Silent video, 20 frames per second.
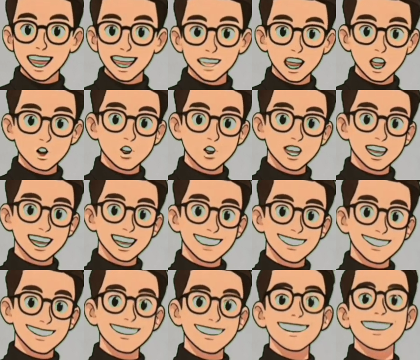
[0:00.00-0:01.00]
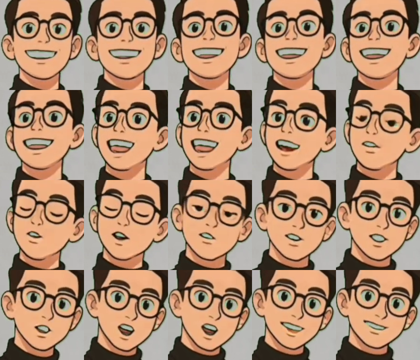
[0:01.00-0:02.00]
and are called compression
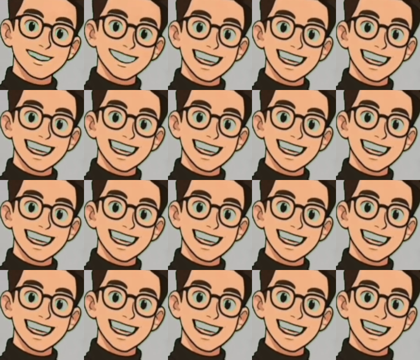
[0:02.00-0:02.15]
zones.